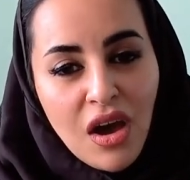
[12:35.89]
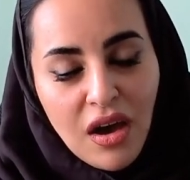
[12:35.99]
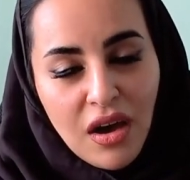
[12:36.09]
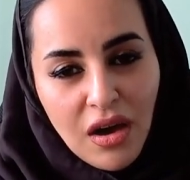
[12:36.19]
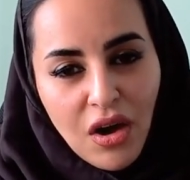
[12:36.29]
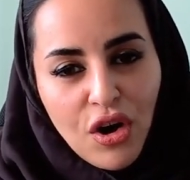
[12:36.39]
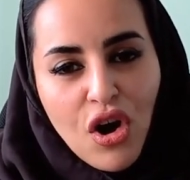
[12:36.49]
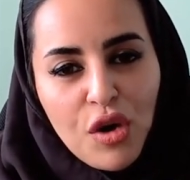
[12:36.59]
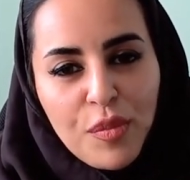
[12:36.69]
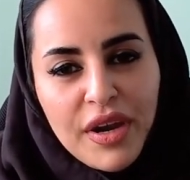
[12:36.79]
are
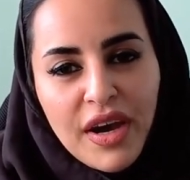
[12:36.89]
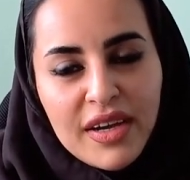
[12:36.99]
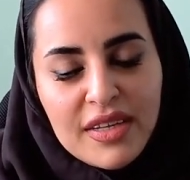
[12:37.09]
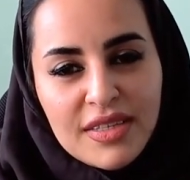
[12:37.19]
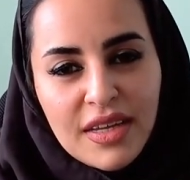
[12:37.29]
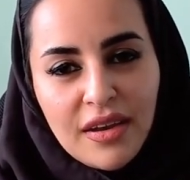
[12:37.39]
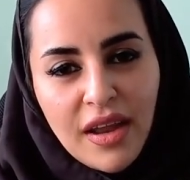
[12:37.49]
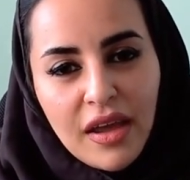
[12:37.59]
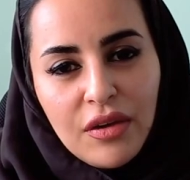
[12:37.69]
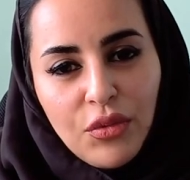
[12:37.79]
harmonized
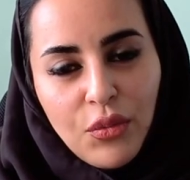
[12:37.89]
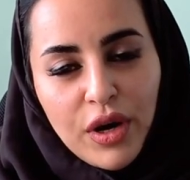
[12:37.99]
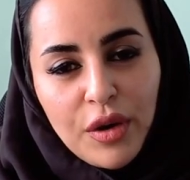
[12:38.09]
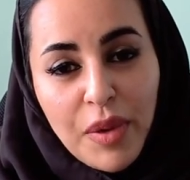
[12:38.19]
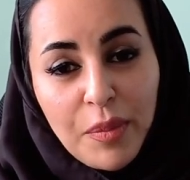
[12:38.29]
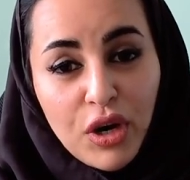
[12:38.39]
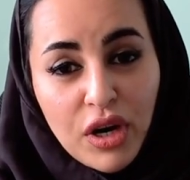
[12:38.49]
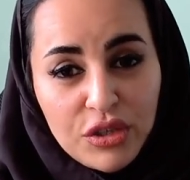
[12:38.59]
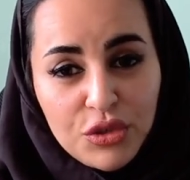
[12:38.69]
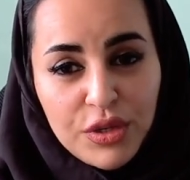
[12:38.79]
and where member
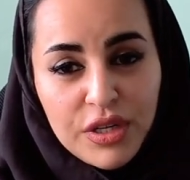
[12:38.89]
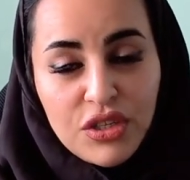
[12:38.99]
countries